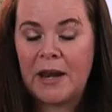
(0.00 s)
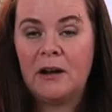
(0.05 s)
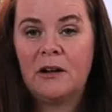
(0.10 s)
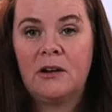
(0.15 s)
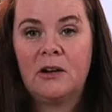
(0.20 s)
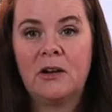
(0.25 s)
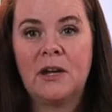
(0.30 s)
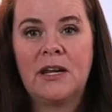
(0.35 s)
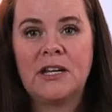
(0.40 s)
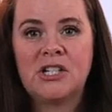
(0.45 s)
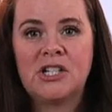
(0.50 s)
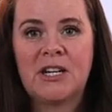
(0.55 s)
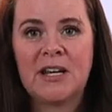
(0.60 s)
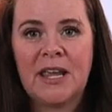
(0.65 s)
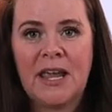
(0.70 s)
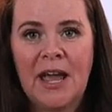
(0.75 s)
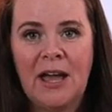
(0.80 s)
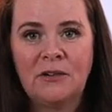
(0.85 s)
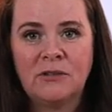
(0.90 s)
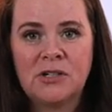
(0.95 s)
on your kitchen
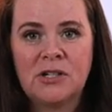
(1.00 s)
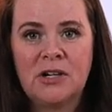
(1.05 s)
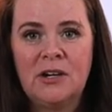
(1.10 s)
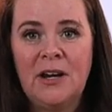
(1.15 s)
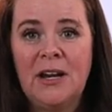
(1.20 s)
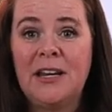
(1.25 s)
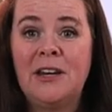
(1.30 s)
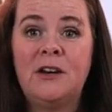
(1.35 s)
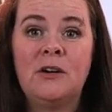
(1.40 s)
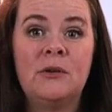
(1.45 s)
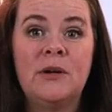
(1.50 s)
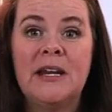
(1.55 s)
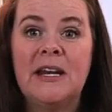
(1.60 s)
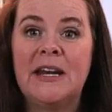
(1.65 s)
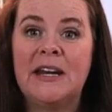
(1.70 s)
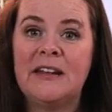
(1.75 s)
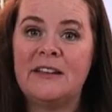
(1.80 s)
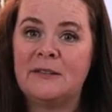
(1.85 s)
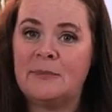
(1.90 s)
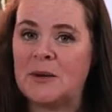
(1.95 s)
counter and you don't need
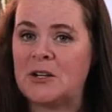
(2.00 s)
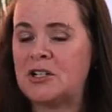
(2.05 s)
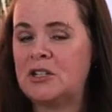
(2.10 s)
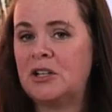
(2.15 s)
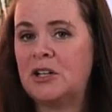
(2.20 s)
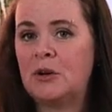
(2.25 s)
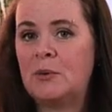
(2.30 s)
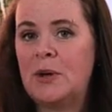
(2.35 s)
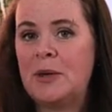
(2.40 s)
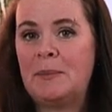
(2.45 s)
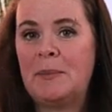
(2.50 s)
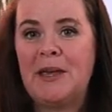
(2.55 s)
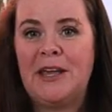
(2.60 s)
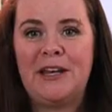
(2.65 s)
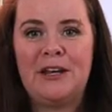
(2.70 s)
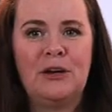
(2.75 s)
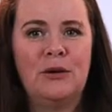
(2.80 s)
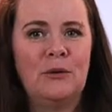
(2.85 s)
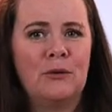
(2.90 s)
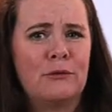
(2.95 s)
any special equipment,
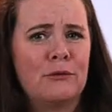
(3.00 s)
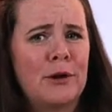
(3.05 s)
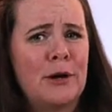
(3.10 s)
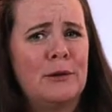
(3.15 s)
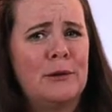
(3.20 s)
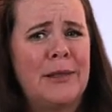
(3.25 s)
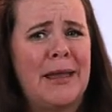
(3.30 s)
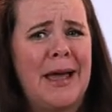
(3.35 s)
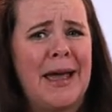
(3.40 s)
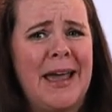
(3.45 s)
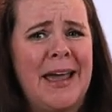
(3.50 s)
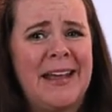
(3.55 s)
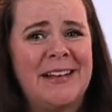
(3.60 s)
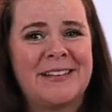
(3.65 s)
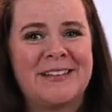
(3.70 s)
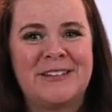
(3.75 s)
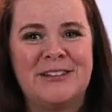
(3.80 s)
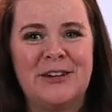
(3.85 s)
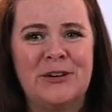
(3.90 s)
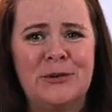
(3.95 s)
no grow
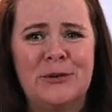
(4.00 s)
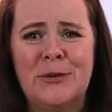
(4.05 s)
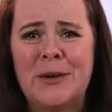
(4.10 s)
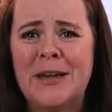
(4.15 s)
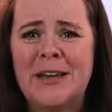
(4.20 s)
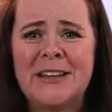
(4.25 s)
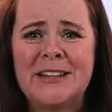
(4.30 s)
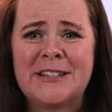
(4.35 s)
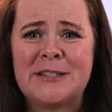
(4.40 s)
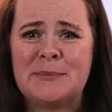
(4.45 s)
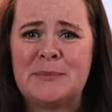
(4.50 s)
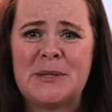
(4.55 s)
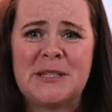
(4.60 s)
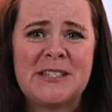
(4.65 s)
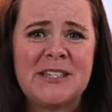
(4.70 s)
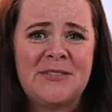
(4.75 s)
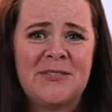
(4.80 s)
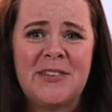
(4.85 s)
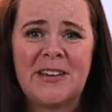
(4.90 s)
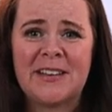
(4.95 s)
lights, no specific